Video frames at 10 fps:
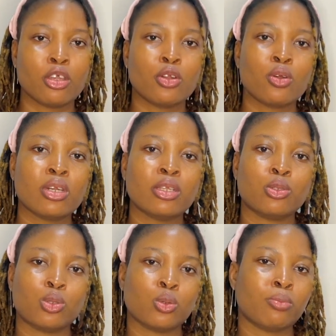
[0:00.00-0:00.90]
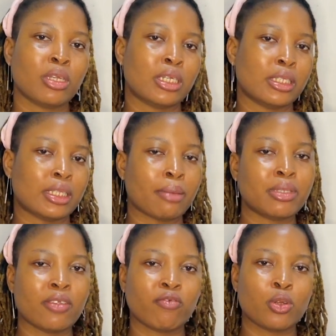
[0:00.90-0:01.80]
you don't need to be
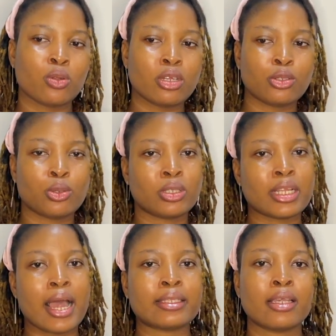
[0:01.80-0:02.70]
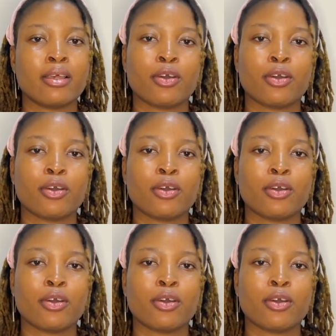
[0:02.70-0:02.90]
deceptive. You don't need to start